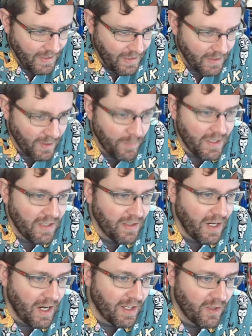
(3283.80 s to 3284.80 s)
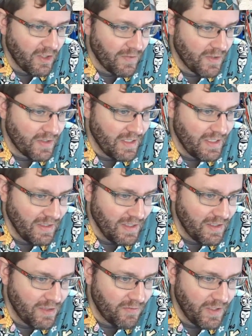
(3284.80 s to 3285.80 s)
There'll be eye color difference is
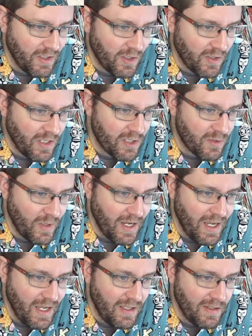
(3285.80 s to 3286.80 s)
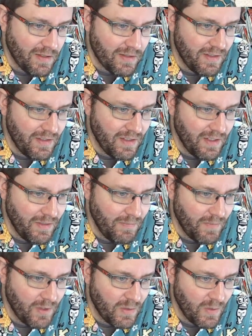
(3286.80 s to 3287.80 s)
lens flare across right eye. You can see it
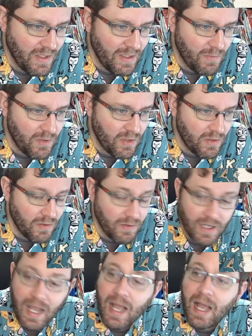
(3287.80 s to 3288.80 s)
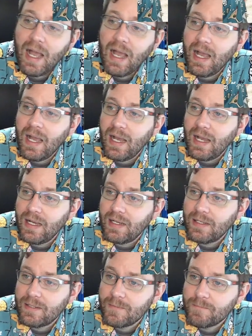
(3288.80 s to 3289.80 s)
in between them too. Ah,
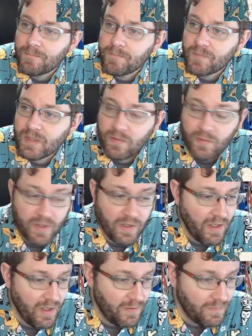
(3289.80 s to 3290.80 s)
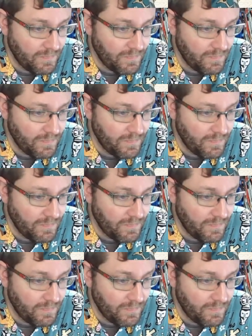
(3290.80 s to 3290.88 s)
well, there you go.